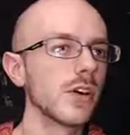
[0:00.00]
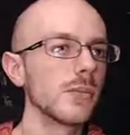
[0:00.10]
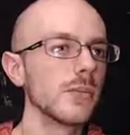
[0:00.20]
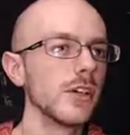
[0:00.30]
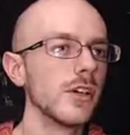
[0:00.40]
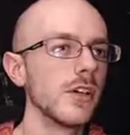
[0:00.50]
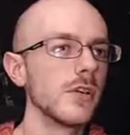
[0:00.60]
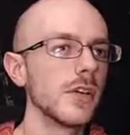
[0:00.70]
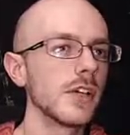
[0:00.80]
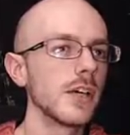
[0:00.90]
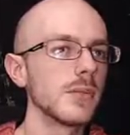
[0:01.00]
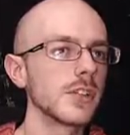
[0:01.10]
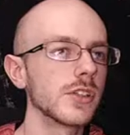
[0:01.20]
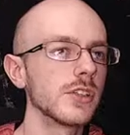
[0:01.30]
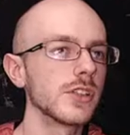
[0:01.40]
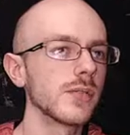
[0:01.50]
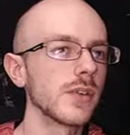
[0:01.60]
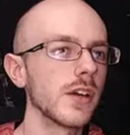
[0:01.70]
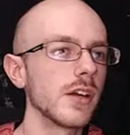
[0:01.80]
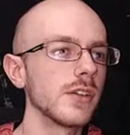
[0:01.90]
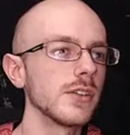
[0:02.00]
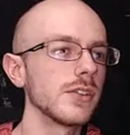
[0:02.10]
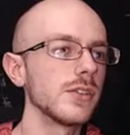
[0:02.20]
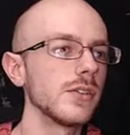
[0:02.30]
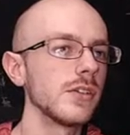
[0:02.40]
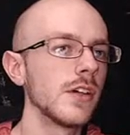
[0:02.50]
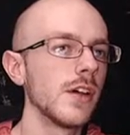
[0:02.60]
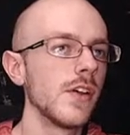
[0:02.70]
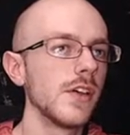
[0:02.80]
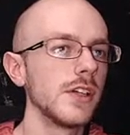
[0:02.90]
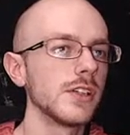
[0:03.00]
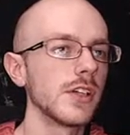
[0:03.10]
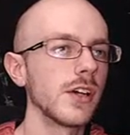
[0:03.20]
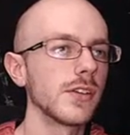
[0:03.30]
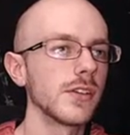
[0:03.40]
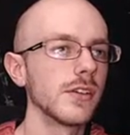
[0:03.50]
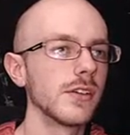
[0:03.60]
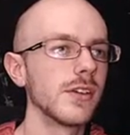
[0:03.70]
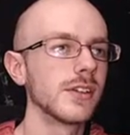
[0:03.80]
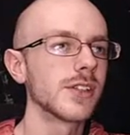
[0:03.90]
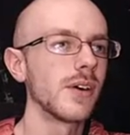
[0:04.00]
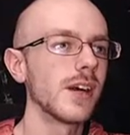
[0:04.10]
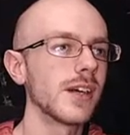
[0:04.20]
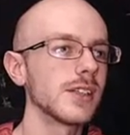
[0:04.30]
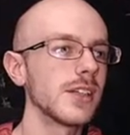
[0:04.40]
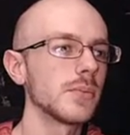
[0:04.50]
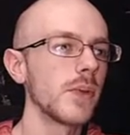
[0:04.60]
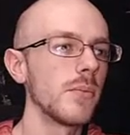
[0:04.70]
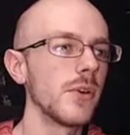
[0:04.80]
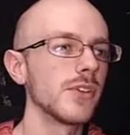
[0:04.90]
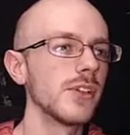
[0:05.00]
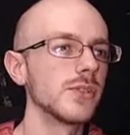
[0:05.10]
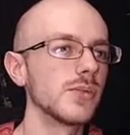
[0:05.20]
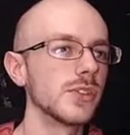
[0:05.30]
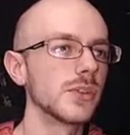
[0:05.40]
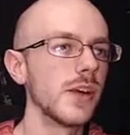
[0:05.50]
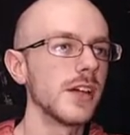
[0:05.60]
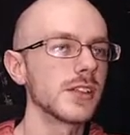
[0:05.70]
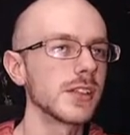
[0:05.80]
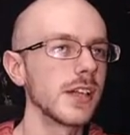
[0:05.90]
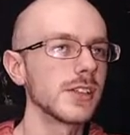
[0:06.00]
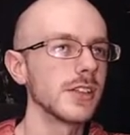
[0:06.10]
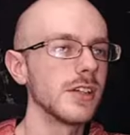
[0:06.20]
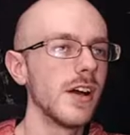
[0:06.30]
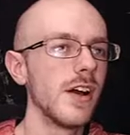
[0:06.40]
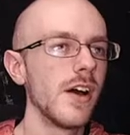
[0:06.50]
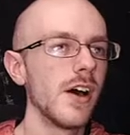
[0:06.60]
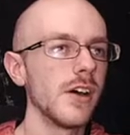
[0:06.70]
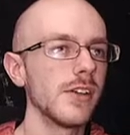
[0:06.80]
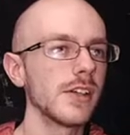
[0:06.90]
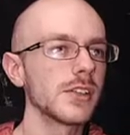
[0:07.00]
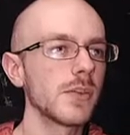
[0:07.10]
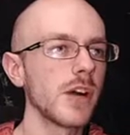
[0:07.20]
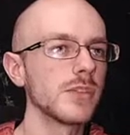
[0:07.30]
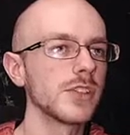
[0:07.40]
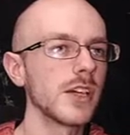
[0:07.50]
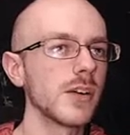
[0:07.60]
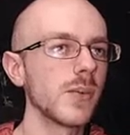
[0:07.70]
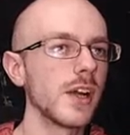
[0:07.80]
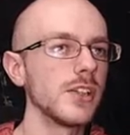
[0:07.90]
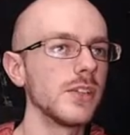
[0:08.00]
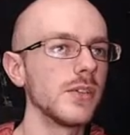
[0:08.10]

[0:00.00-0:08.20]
to hurt him. Big damage. Good stuff. All right. And this dude, he's still healthy. So I guess I just pop both of these fools twice, and that's it. Uh, that's the problem with sending a range